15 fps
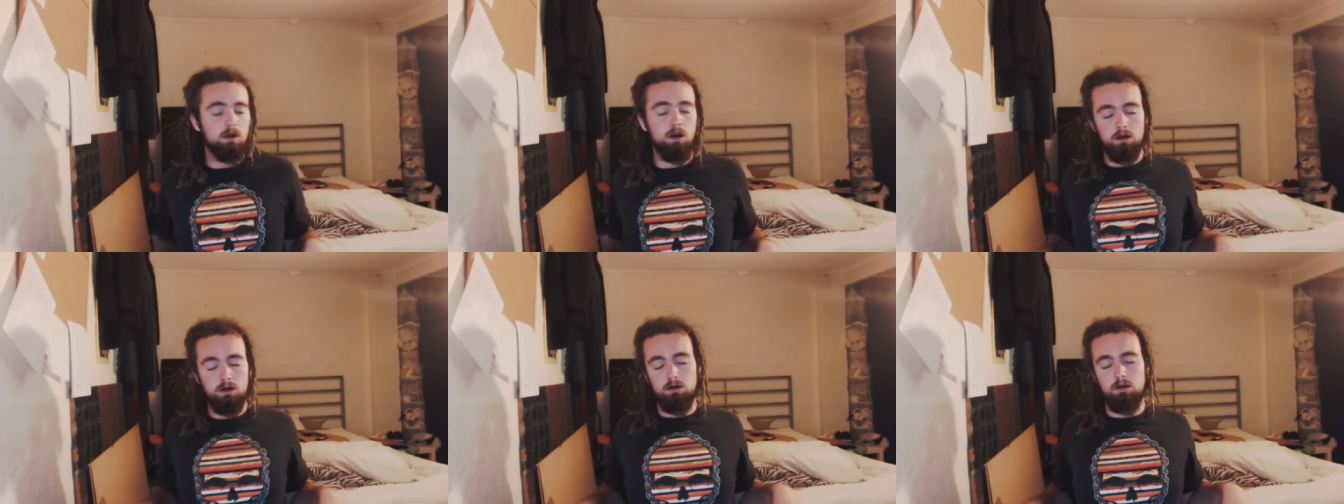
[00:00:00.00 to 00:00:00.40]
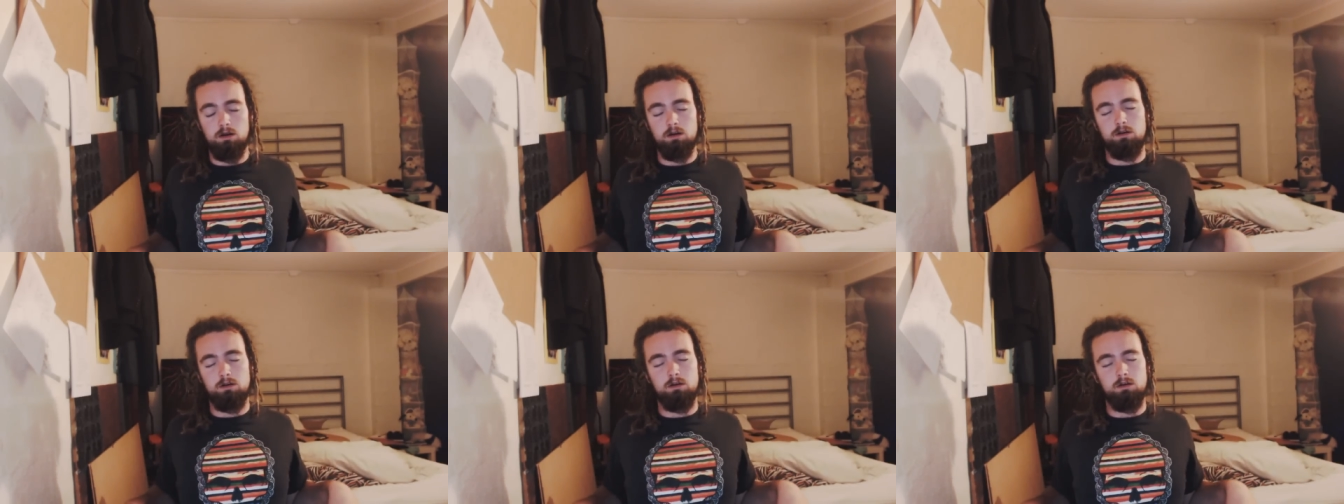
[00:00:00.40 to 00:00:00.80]

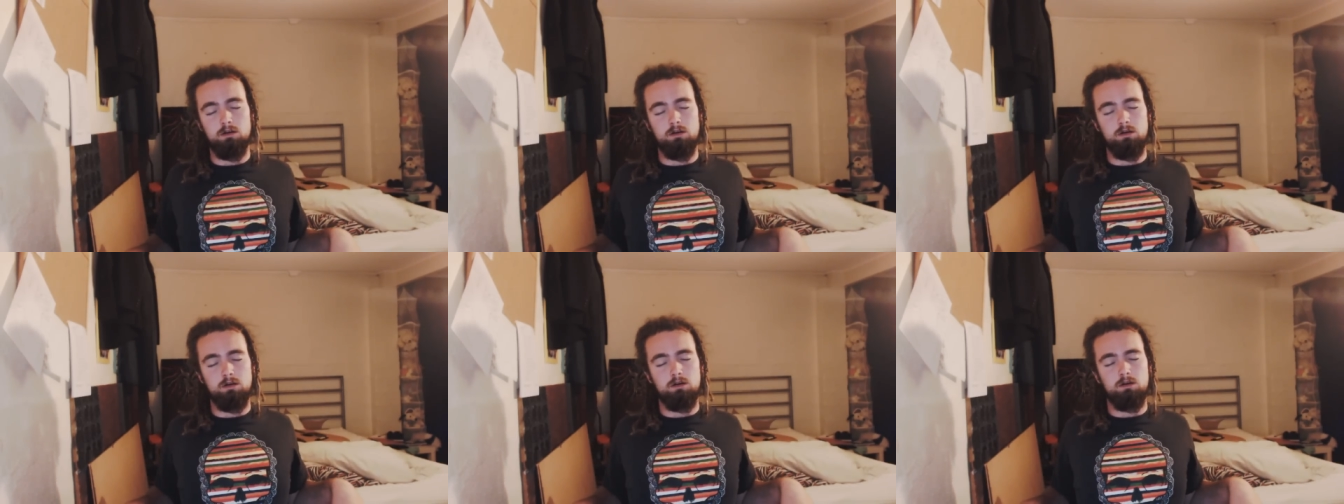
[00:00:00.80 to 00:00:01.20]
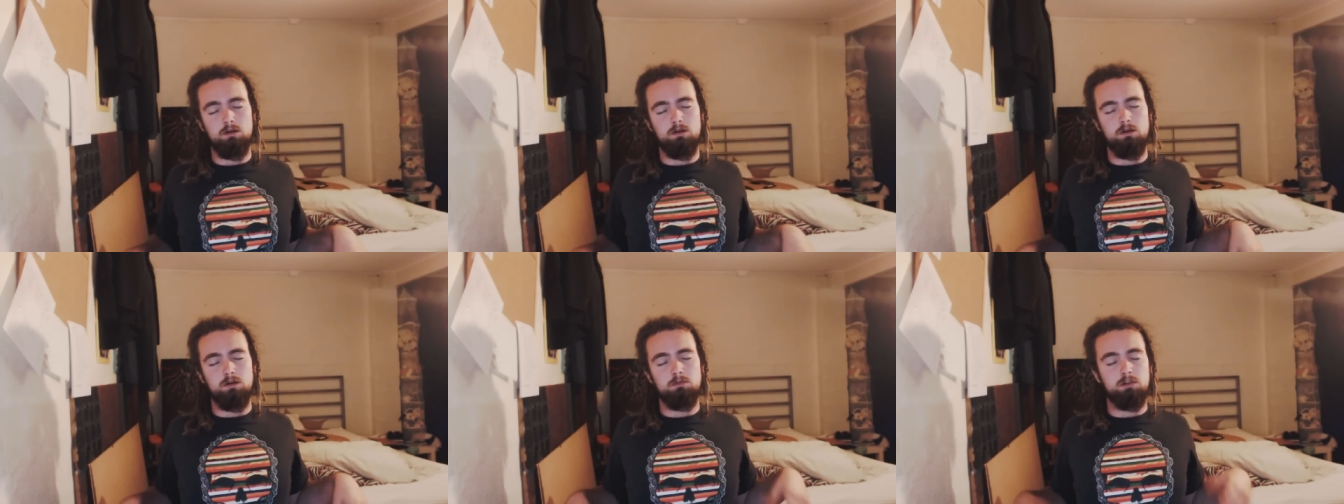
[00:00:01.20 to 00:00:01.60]

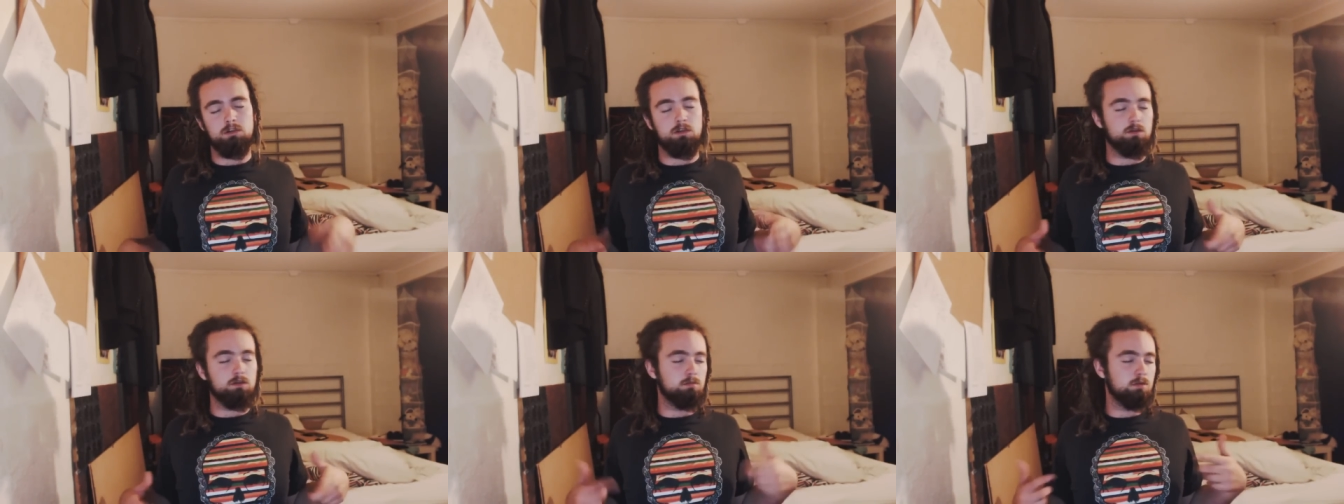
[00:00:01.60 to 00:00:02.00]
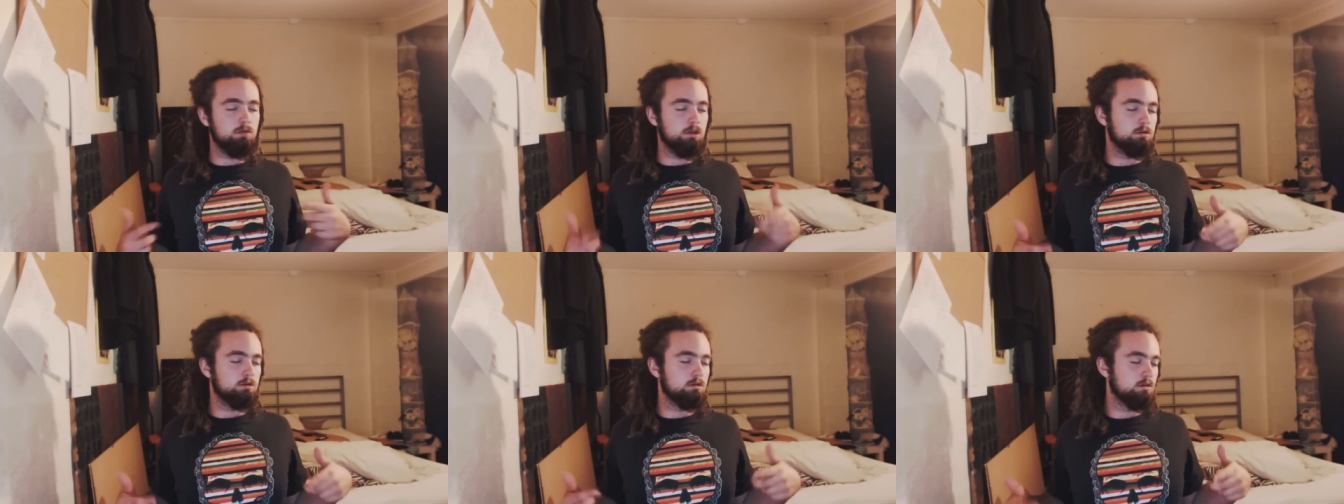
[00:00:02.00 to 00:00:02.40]
I'm a sexy
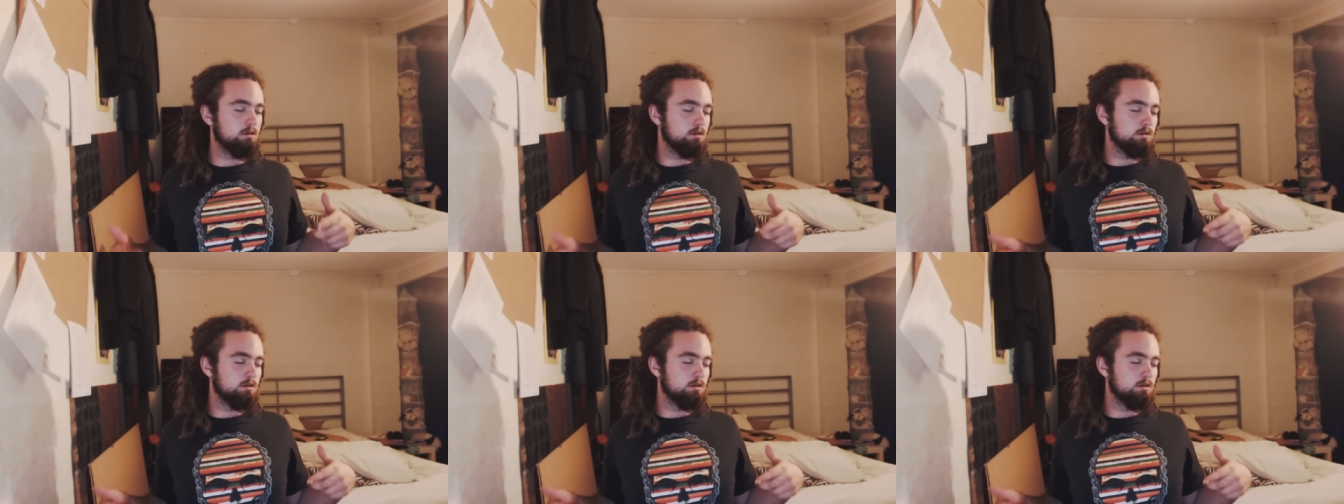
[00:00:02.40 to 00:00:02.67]
bitch.